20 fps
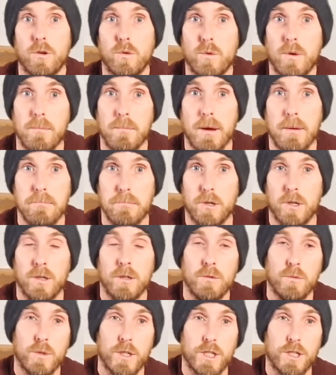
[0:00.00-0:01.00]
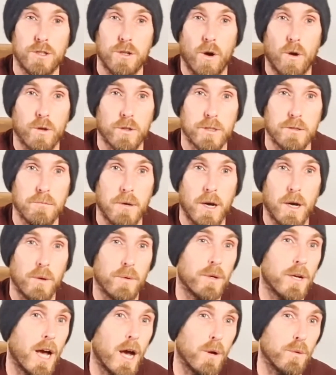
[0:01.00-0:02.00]
you'll remember, we talked
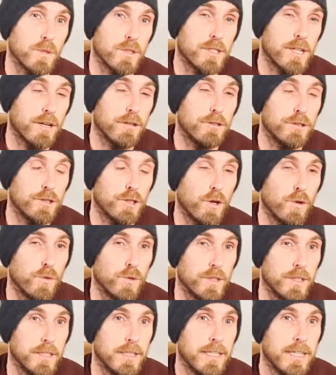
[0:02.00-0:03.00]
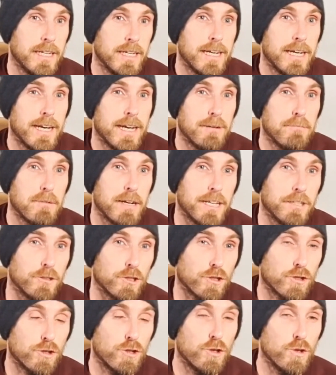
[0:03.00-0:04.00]
about how serotonin plays
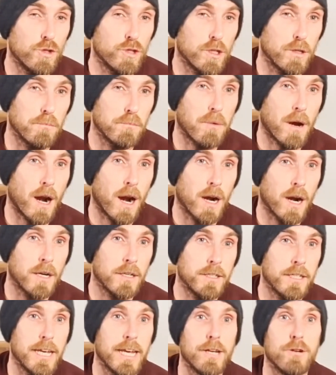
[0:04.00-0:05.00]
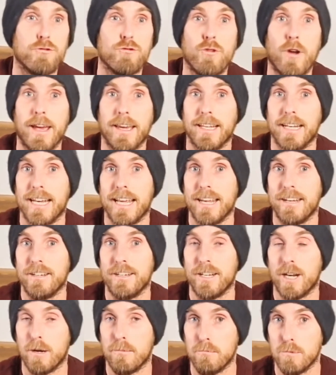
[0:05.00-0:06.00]
a crucial part in
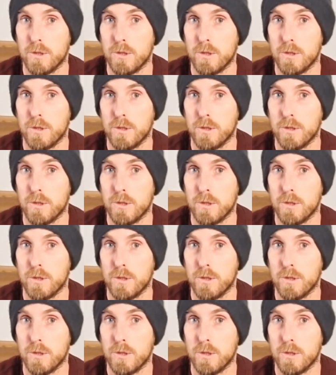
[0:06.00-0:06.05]
regulating our